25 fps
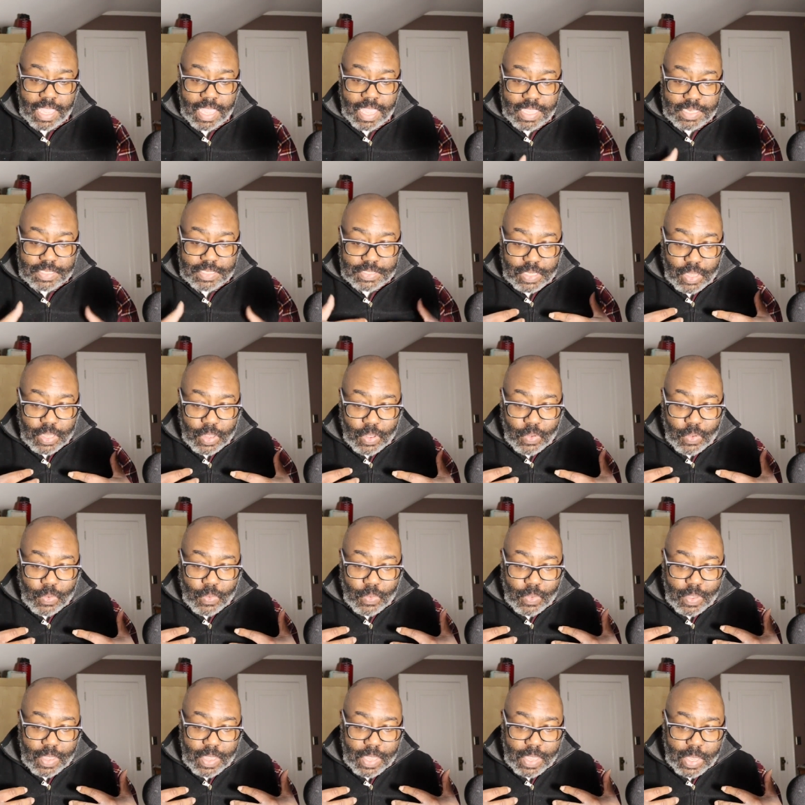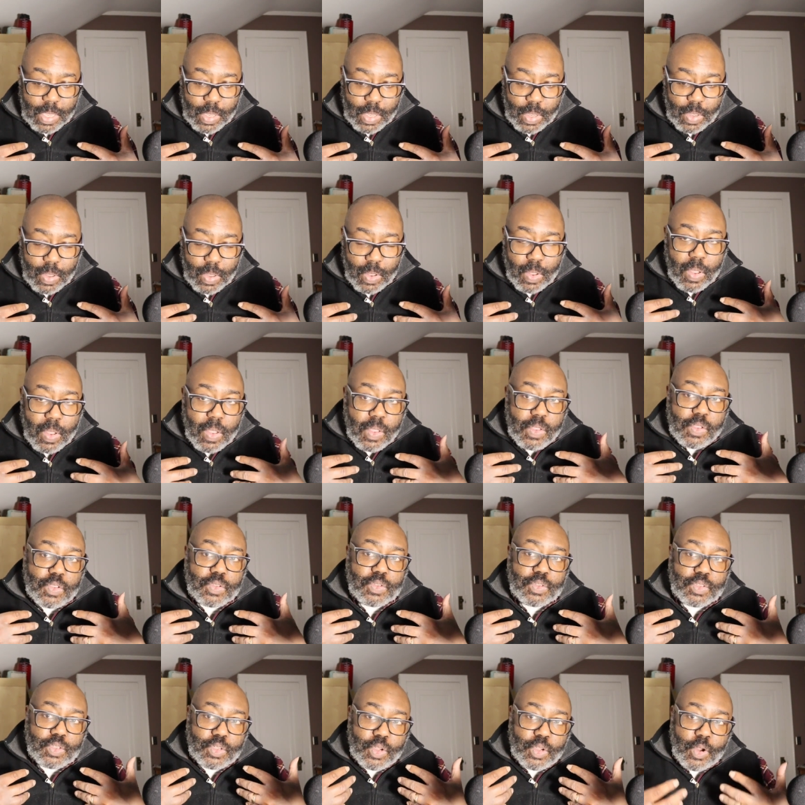And so,
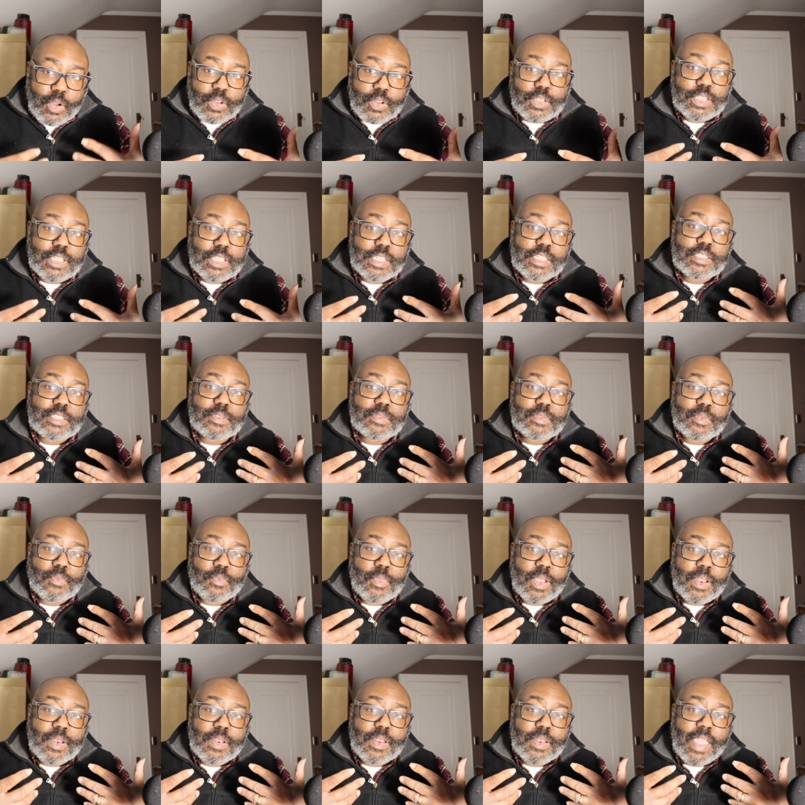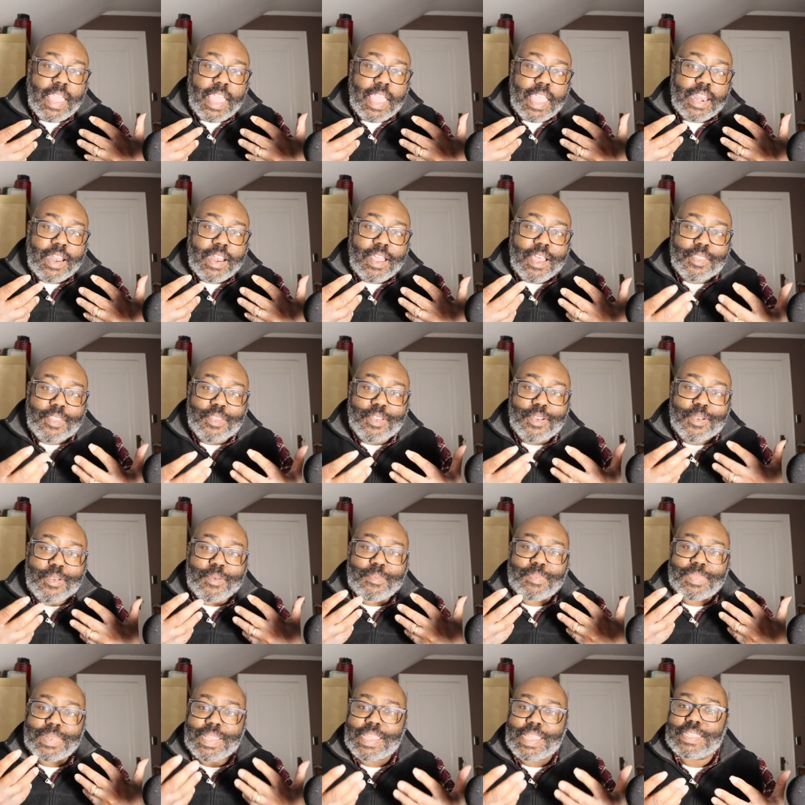churches when and other
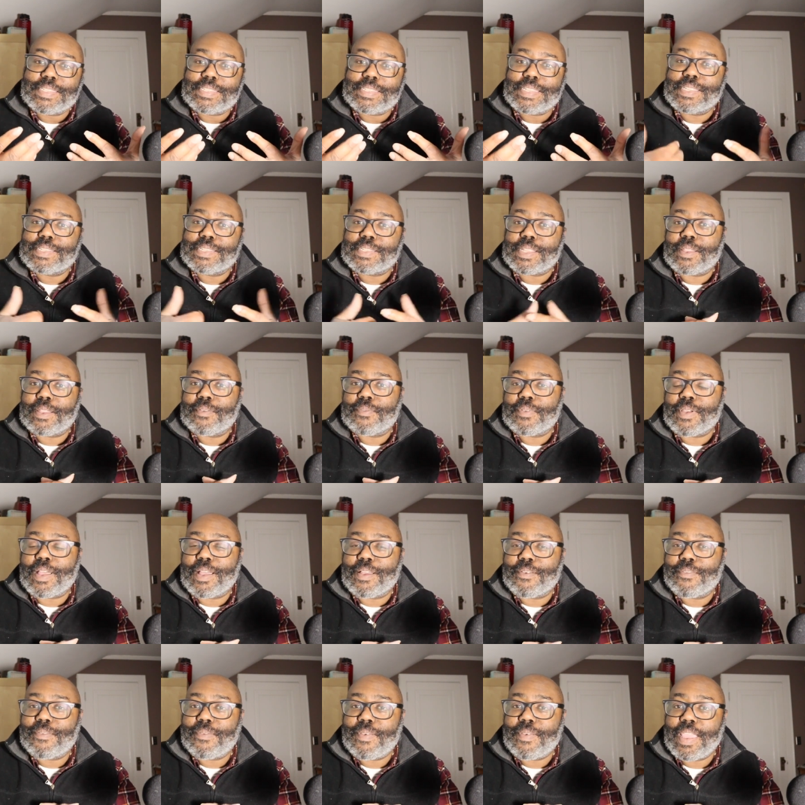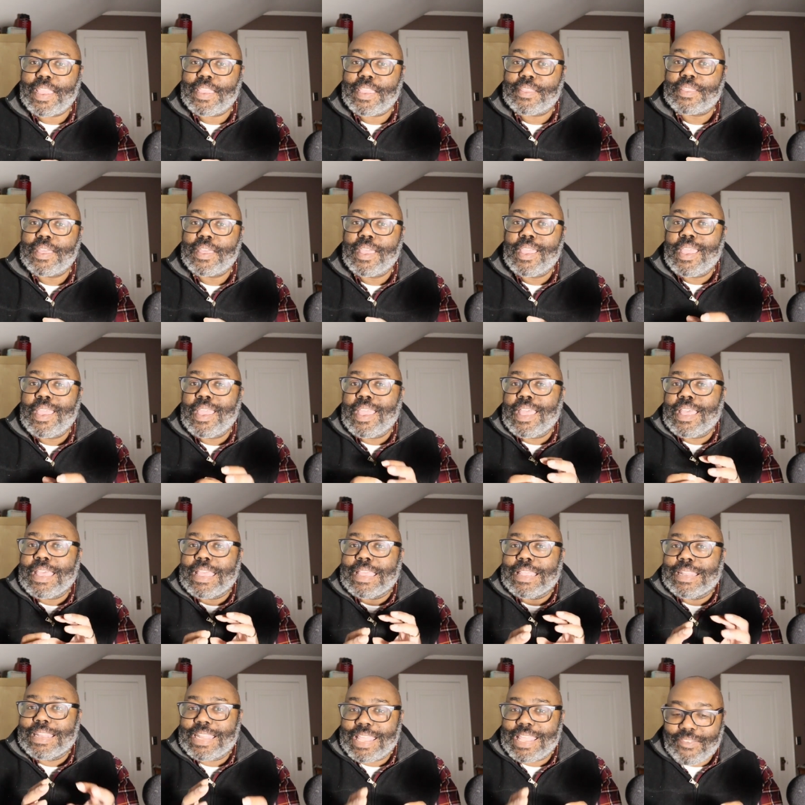places of, of faith
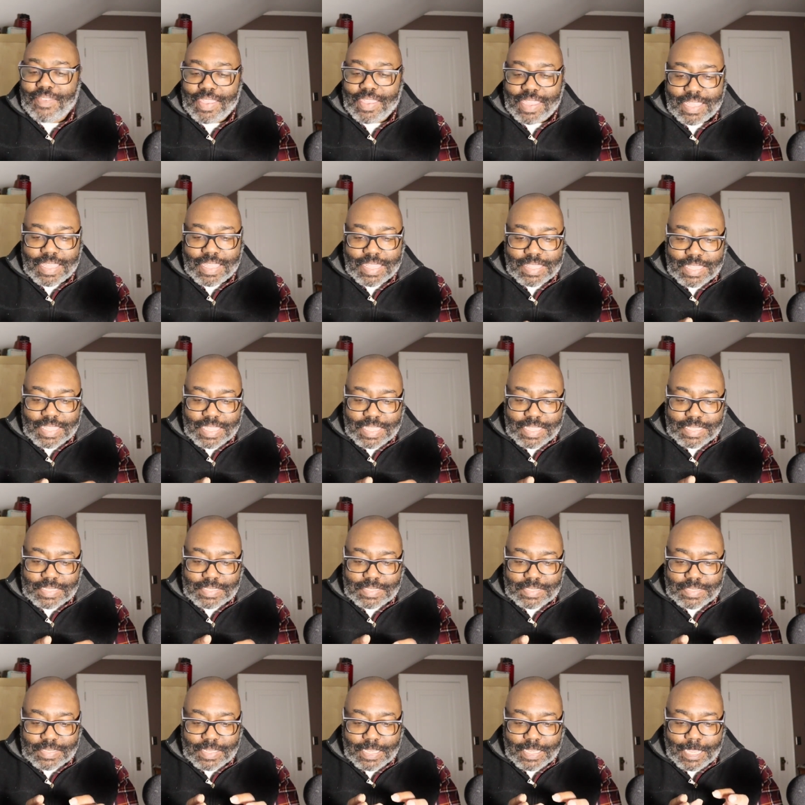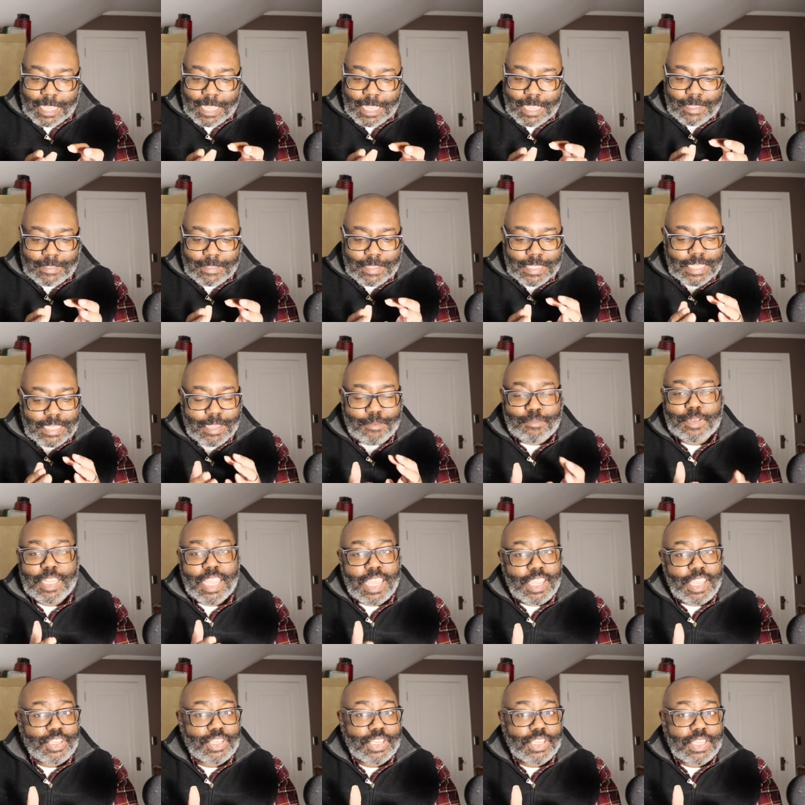living in this, the
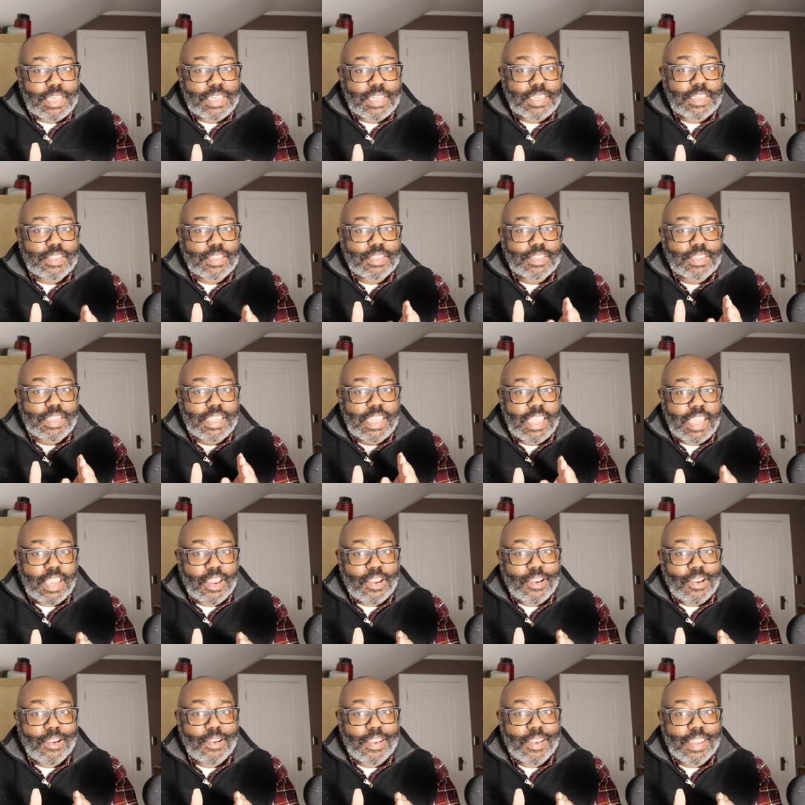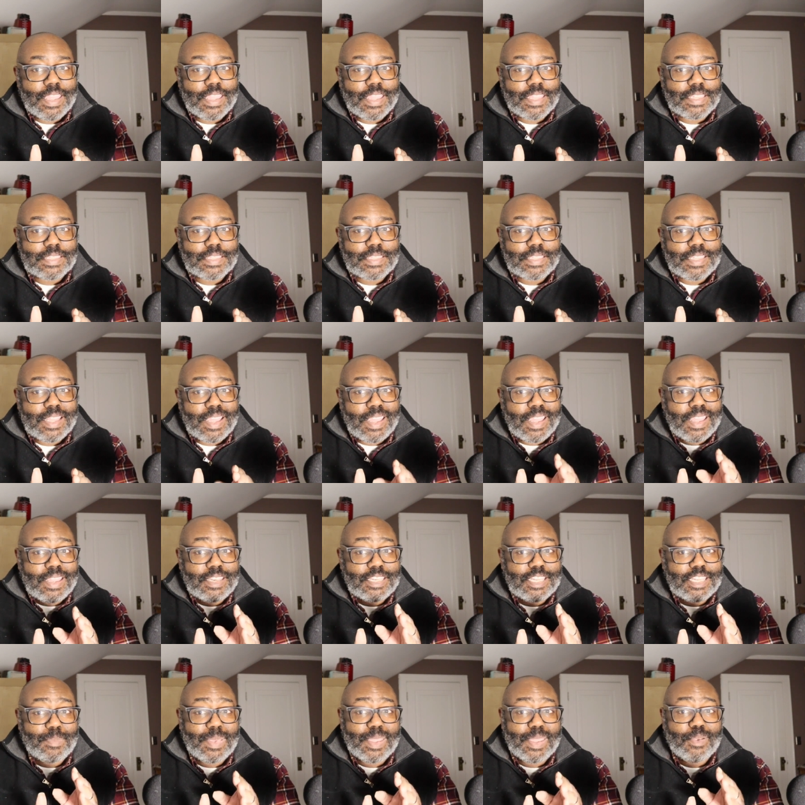temptation here is
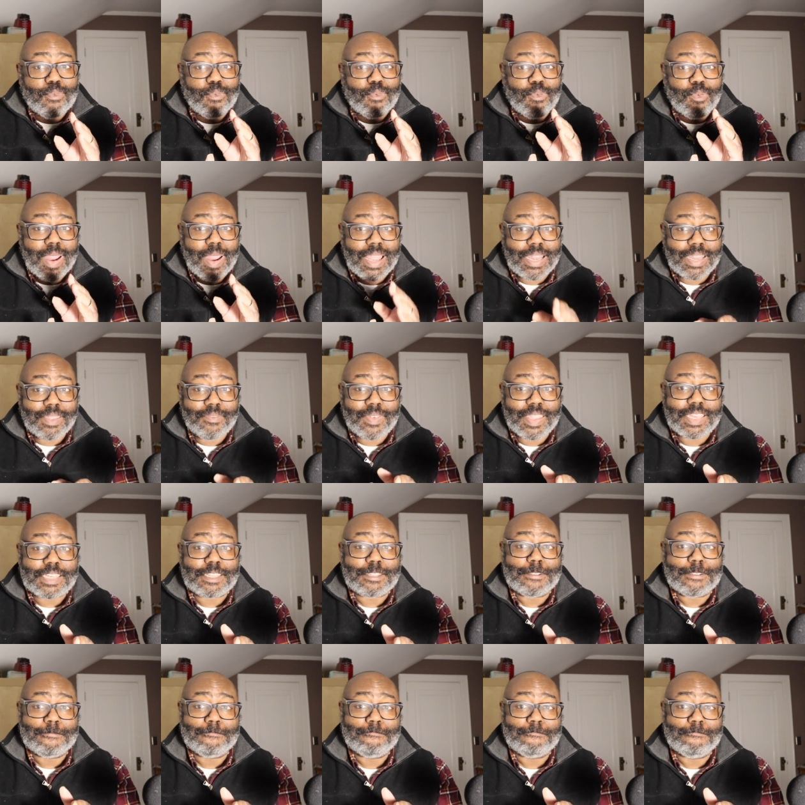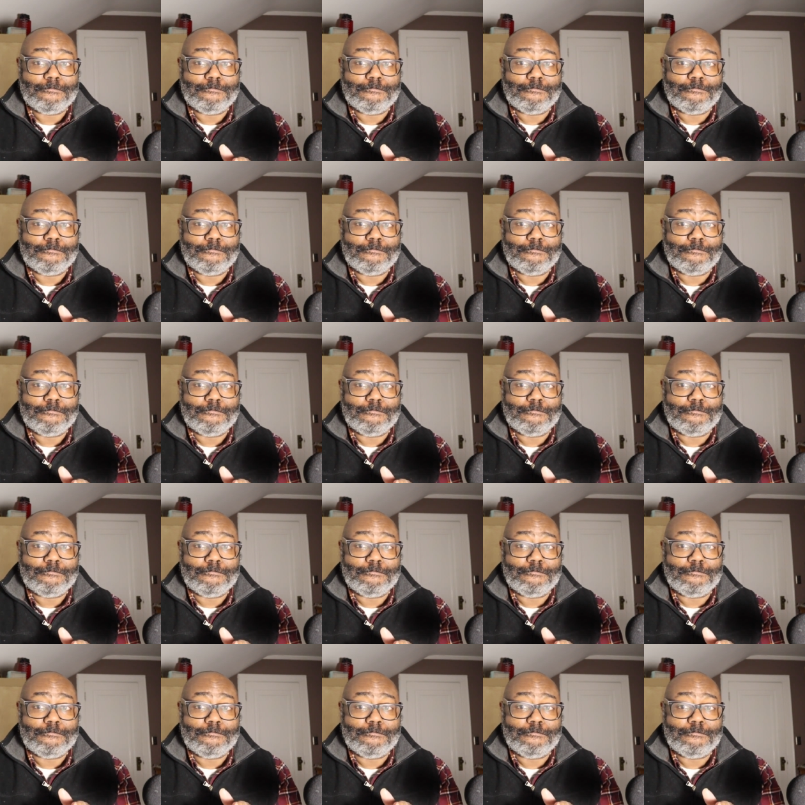to be relevant,